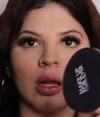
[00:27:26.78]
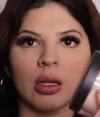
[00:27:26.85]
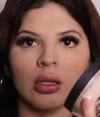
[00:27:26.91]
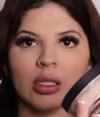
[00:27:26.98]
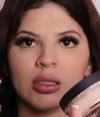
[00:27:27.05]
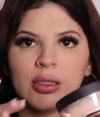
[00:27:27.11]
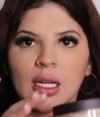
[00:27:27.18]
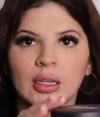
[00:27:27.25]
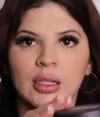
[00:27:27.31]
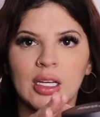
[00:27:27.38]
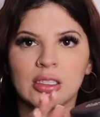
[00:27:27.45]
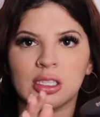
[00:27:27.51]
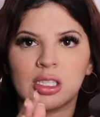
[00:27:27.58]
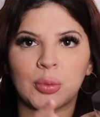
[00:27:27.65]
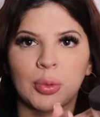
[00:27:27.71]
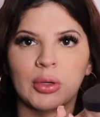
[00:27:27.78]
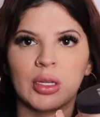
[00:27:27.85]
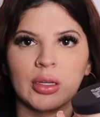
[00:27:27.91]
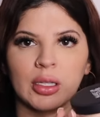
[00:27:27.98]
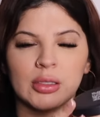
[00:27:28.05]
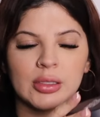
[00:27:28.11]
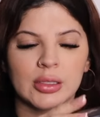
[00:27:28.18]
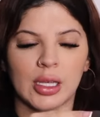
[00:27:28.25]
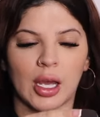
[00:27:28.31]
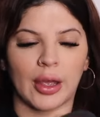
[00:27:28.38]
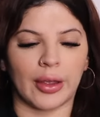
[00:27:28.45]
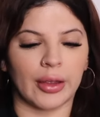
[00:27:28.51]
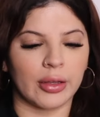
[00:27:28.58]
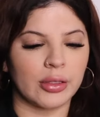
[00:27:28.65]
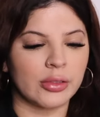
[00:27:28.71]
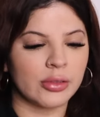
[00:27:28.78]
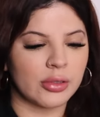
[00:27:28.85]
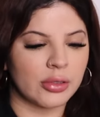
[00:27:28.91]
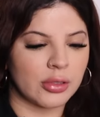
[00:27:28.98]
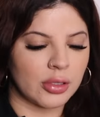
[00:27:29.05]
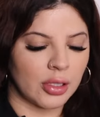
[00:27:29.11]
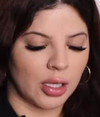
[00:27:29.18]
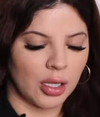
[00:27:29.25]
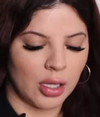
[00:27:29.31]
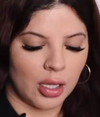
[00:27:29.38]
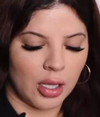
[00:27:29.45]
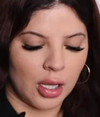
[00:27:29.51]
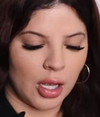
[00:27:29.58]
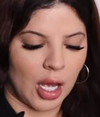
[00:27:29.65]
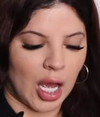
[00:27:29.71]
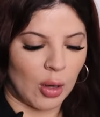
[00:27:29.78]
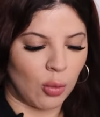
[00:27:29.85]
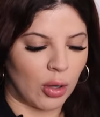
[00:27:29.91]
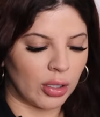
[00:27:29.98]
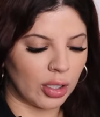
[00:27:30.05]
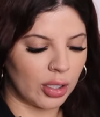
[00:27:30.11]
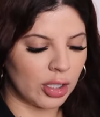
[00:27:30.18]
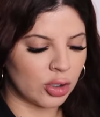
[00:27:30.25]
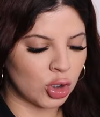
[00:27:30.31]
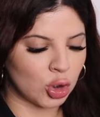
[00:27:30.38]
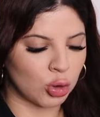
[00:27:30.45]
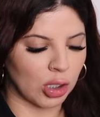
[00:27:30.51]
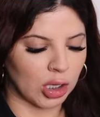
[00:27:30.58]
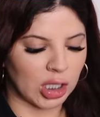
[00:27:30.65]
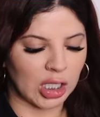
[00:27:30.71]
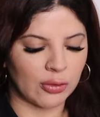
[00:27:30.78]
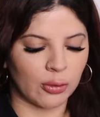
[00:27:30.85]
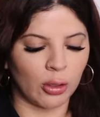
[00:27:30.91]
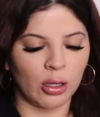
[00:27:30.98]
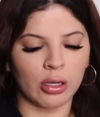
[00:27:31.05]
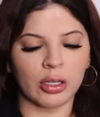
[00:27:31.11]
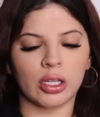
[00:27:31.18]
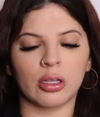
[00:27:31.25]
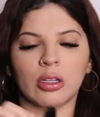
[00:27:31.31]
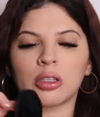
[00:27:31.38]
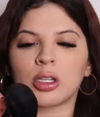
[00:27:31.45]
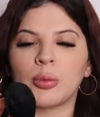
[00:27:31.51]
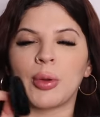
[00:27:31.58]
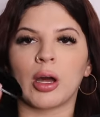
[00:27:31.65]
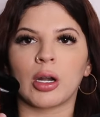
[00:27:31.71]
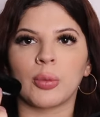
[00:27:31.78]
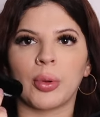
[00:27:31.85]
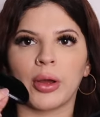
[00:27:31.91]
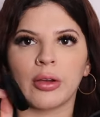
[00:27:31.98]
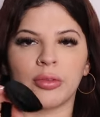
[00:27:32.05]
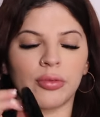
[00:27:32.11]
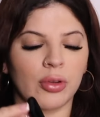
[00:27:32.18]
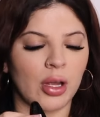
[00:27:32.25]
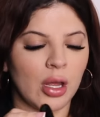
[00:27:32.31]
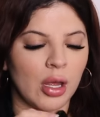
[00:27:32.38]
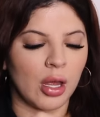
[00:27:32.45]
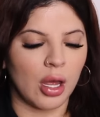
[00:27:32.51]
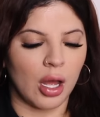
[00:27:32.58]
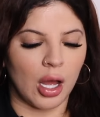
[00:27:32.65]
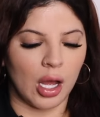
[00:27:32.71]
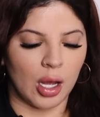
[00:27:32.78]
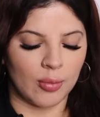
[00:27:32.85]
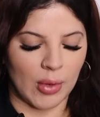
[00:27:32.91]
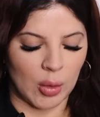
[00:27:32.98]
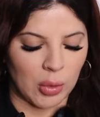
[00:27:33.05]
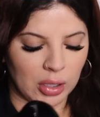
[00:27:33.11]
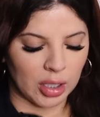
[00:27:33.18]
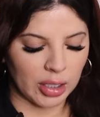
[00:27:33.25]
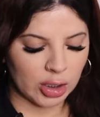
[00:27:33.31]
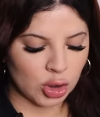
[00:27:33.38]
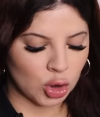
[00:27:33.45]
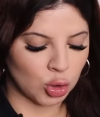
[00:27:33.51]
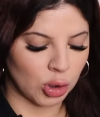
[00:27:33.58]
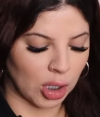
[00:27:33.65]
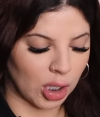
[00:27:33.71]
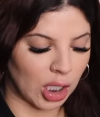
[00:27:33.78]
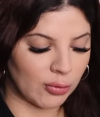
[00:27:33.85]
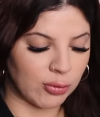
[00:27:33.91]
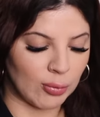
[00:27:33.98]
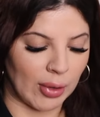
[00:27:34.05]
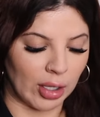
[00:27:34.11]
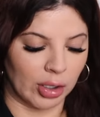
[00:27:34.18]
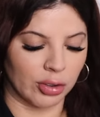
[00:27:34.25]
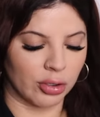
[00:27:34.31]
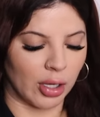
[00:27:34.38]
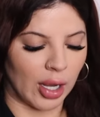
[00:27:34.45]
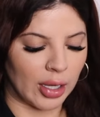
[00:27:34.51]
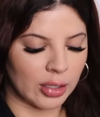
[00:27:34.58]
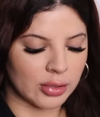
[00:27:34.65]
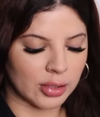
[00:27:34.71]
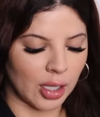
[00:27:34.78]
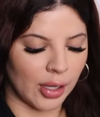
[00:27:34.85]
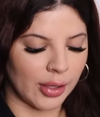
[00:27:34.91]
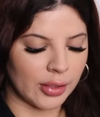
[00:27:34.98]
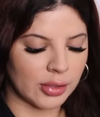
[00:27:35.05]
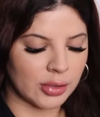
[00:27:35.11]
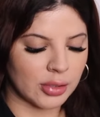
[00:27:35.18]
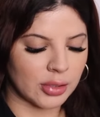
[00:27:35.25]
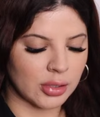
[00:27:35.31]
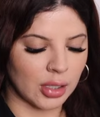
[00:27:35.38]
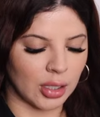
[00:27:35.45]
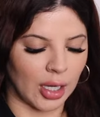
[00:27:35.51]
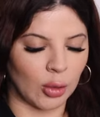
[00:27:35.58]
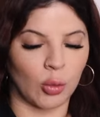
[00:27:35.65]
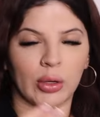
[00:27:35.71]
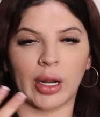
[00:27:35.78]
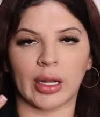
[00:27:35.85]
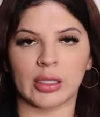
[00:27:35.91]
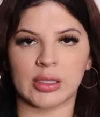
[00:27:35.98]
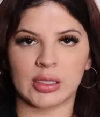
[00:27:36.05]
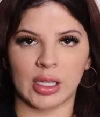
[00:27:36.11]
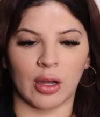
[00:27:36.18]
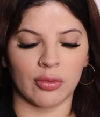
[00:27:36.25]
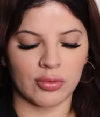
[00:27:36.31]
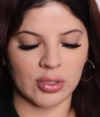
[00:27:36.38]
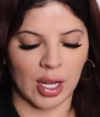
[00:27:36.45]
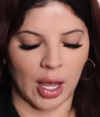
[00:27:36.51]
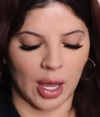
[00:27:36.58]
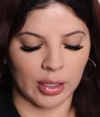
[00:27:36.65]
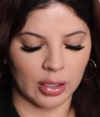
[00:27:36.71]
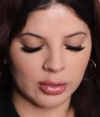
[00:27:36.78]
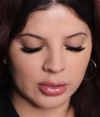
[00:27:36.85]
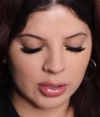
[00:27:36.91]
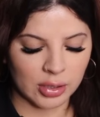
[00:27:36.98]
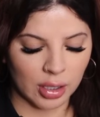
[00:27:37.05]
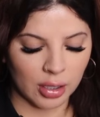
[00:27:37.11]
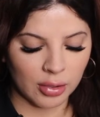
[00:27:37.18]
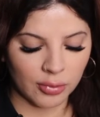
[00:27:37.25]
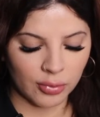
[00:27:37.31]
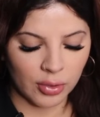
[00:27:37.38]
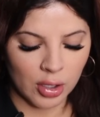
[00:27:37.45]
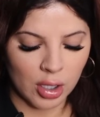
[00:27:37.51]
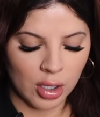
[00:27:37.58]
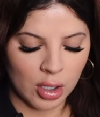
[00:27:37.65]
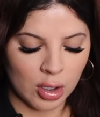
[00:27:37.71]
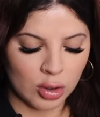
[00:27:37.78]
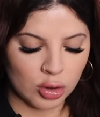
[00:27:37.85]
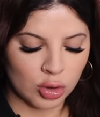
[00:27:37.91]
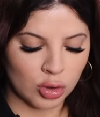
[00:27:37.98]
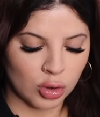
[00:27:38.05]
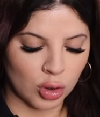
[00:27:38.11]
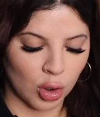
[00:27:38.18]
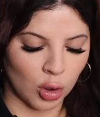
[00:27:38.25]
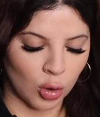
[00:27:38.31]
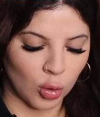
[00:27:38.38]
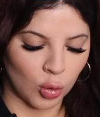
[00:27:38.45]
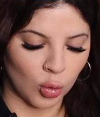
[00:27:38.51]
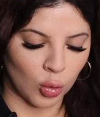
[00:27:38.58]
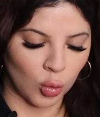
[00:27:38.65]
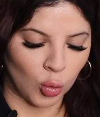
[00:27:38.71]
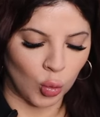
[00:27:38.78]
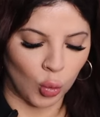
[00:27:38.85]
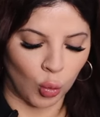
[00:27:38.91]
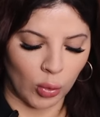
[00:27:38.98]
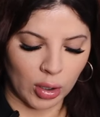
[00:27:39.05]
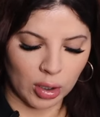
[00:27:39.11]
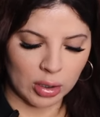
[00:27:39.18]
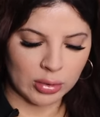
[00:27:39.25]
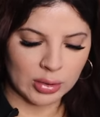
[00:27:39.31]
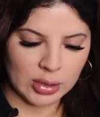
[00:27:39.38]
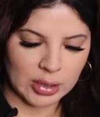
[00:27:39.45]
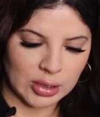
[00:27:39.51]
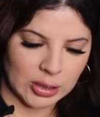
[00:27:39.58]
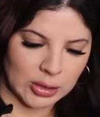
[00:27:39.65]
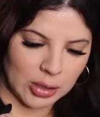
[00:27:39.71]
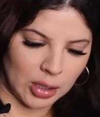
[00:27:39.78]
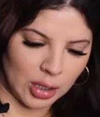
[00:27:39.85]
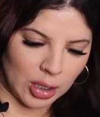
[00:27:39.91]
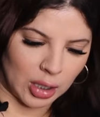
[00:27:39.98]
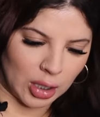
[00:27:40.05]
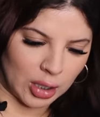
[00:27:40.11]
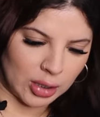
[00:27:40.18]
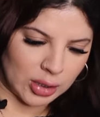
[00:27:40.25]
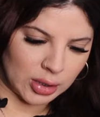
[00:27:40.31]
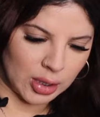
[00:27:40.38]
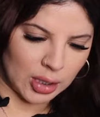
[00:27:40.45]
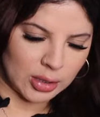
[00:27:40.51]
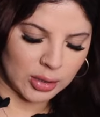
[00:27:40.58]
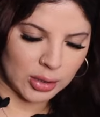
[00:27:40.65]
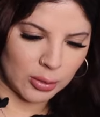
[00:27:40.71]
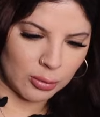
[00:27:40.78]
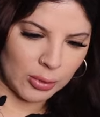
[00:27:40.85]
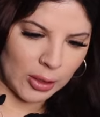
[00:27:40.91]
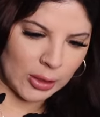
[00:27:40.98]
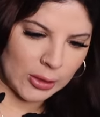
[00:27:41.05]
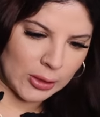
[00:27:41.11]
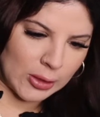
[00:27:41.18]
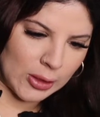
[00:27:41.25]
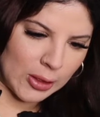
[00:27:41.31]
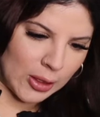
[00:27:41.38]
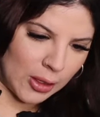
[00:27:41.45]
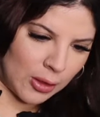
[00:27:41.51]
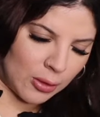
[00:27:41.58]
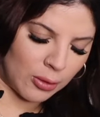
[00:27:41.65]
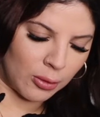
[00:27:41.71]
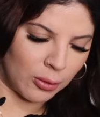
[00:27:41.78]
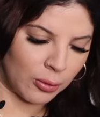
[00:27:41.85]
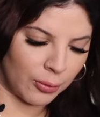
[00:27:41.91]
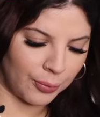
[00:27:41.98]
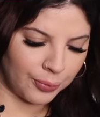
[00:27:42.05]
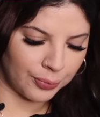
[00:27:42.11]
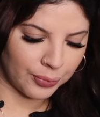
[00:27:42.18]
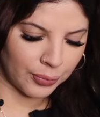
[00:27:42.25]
Looks like this. It's a pretty good size. I wanted it strictly for, oh, cute, a little powder puff. I wanted it strictly for my under eyes, guys, like when I self tan and stuff. So we gonna see. Let's test it right now.